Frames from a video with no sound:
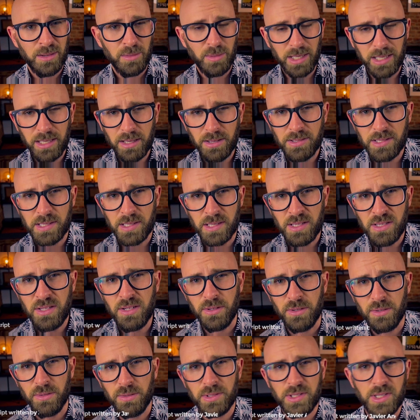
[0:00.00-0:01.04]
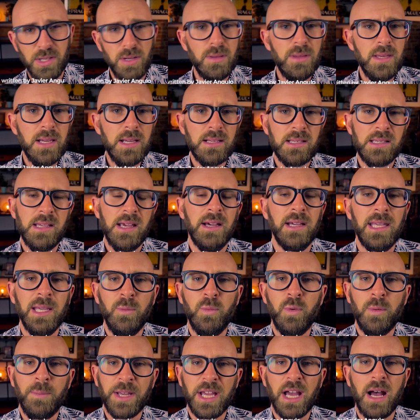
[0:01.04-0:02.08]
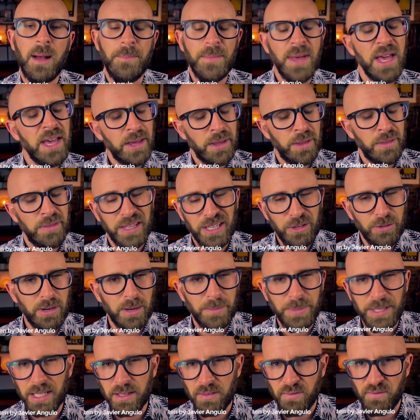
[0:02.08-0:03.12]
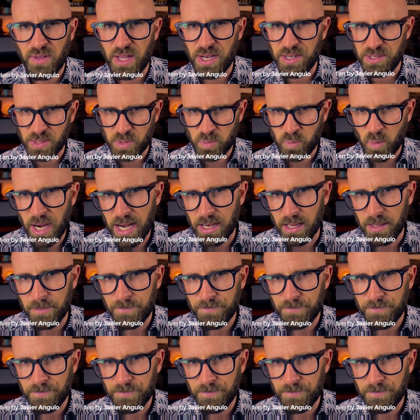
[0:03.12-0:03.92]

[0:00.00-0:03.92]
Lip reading: well, it goes to you. Do you think Turkey will become the European Venezuela?